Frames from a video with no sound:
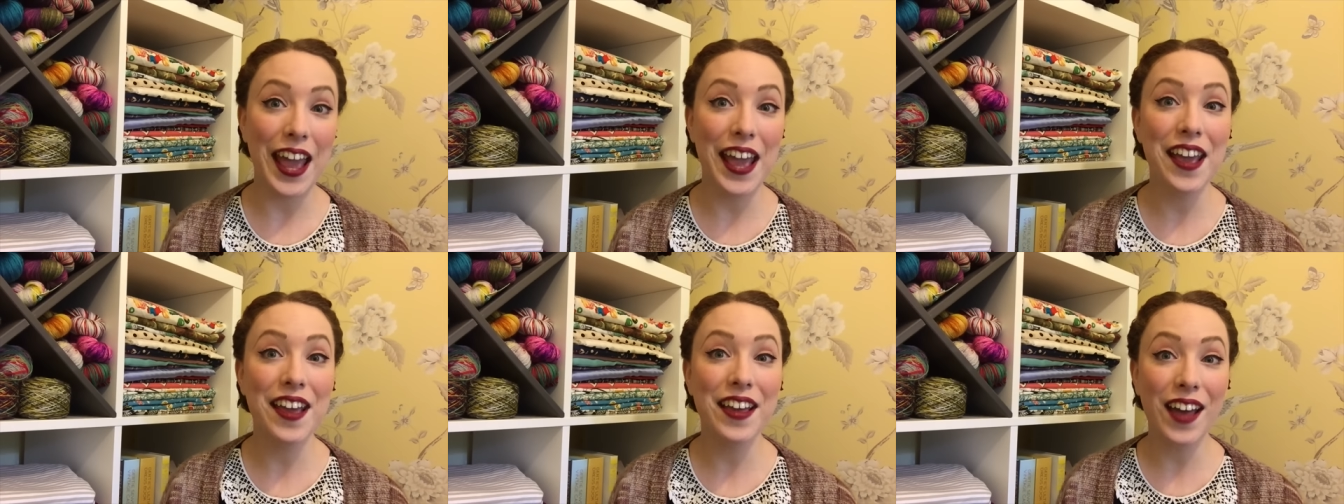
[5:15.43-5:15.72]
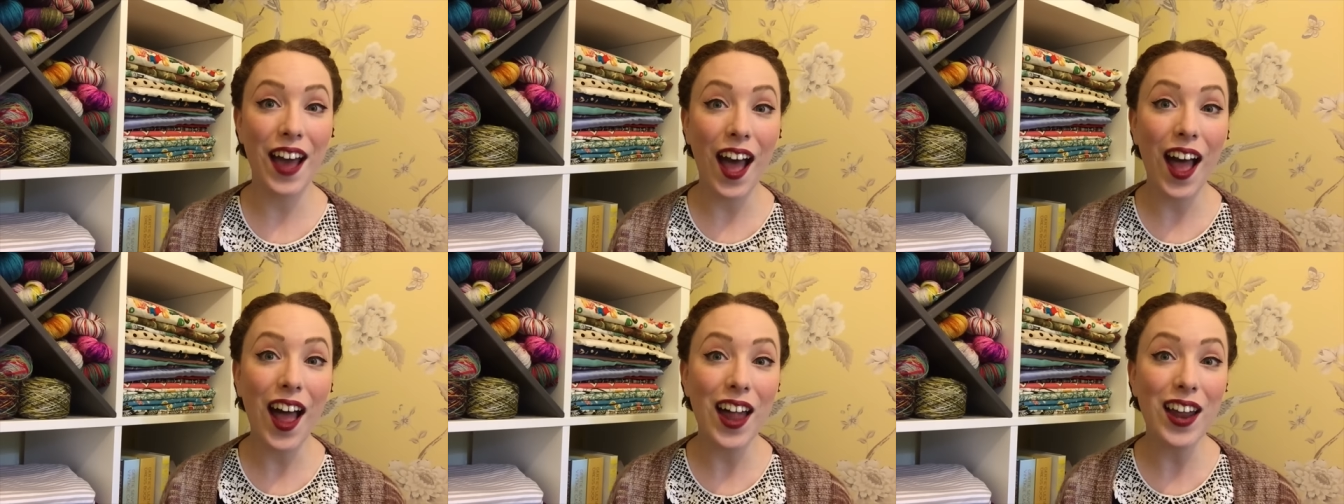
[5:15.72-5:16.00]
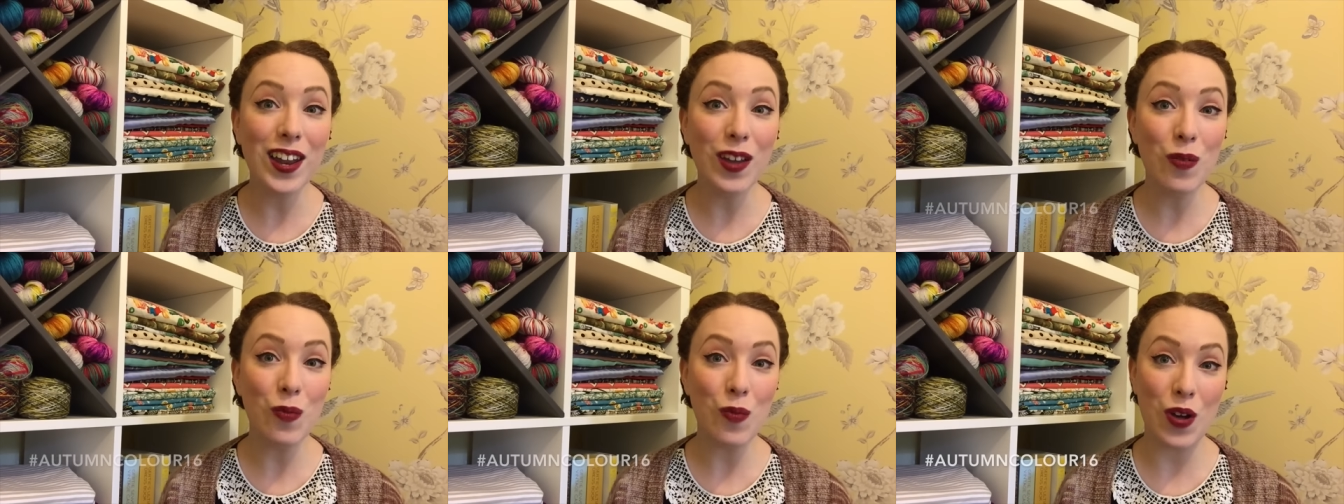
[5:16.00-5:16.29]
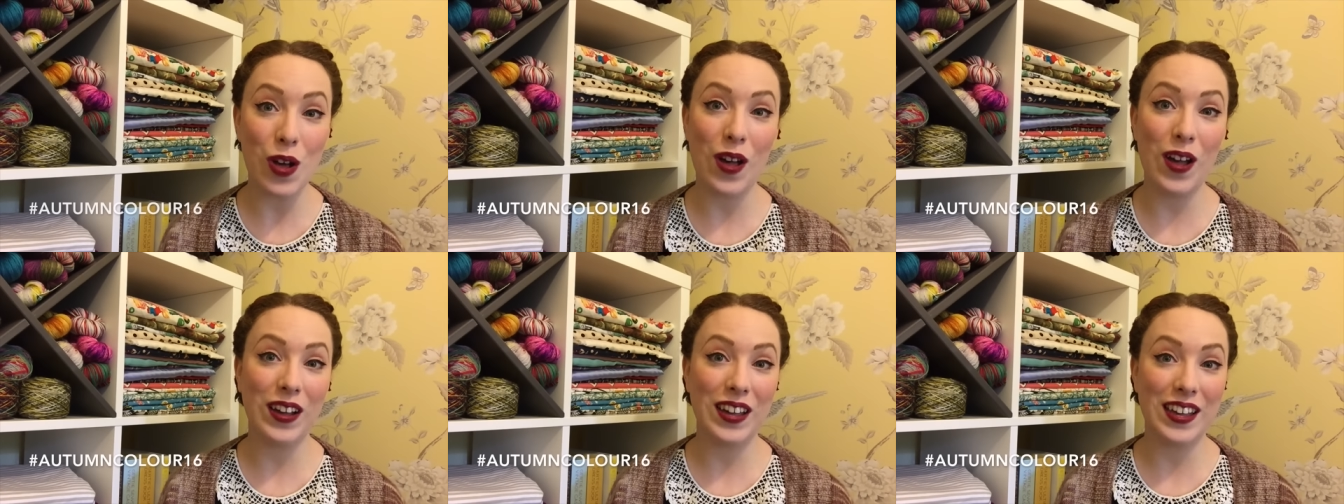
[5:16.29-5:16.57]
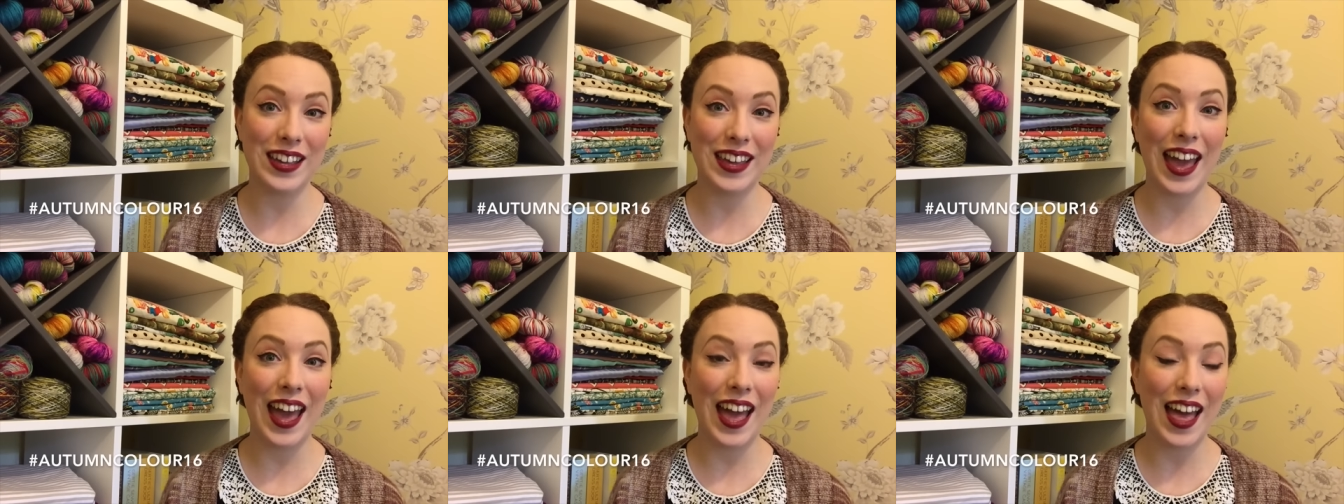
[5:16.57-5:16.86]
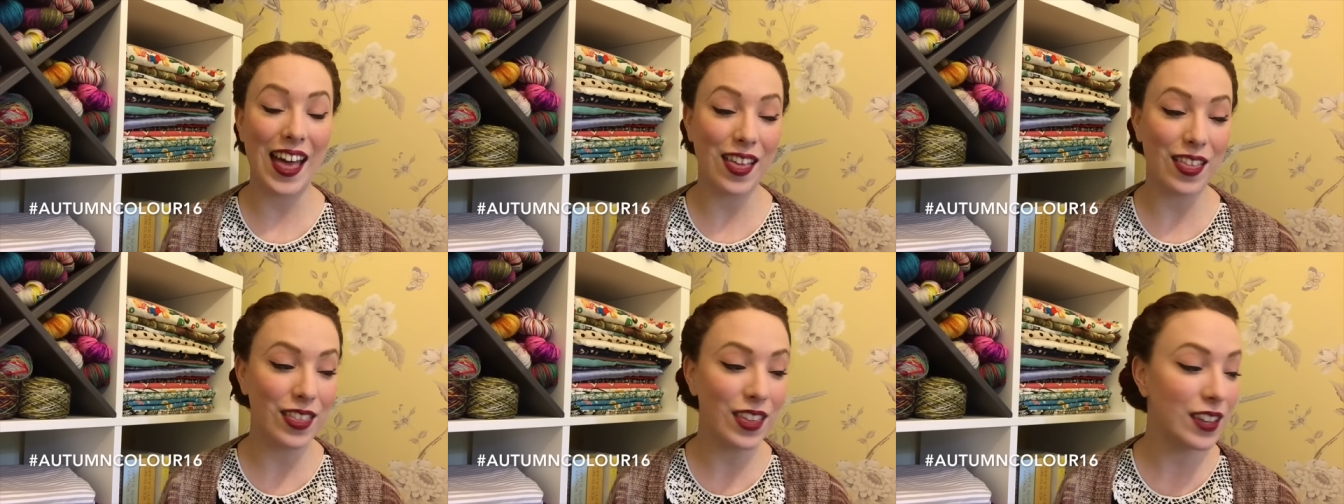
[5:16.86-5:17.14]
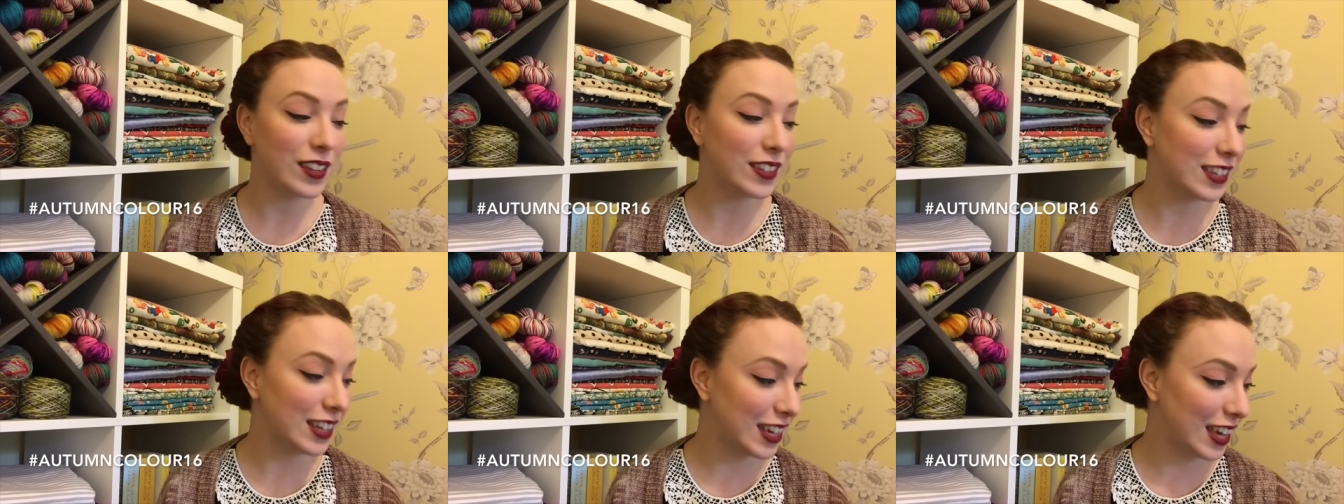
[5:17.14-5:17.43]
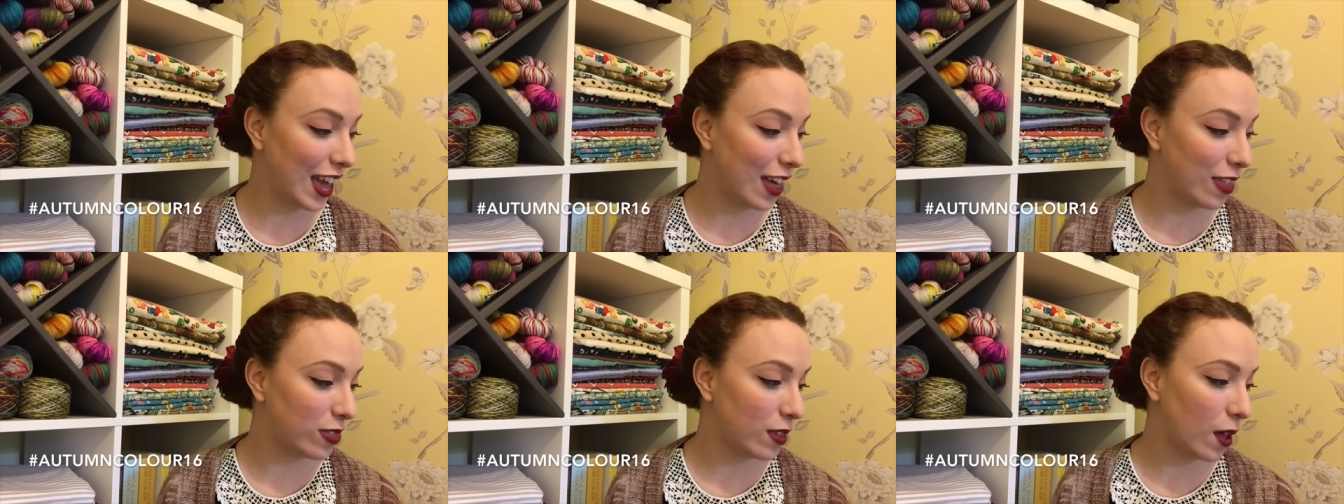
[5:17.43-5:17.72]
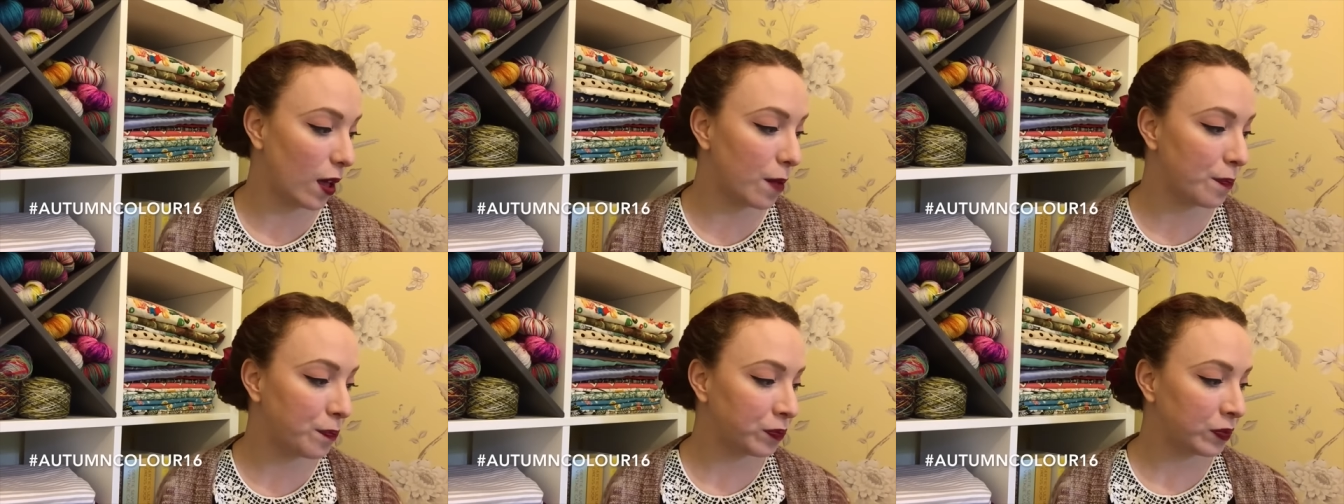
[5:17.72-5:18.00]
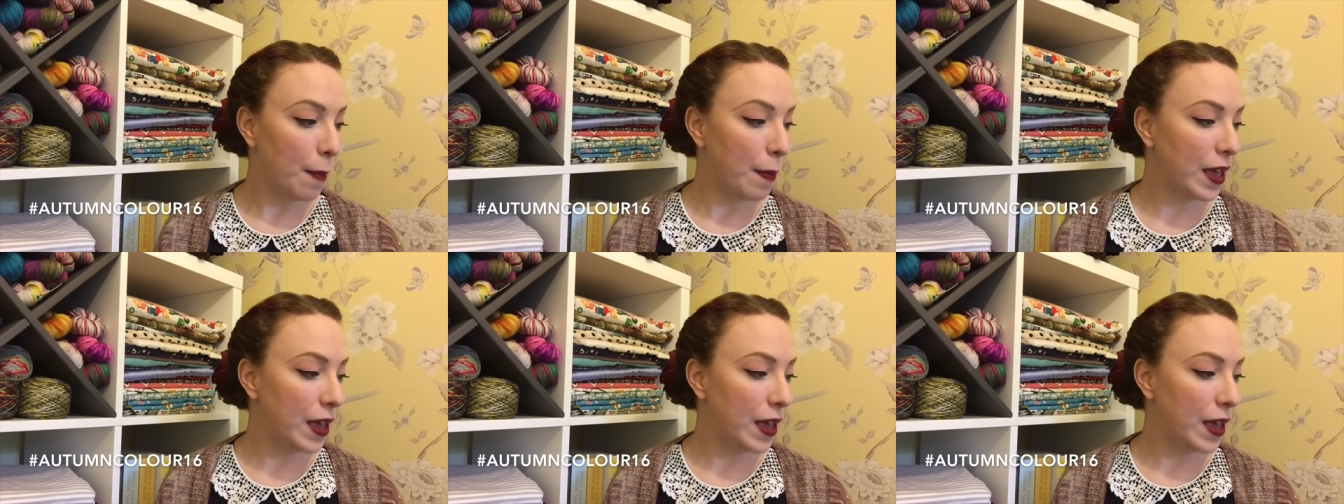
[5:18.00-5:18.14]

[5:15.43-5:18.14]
a colourwork KAL together.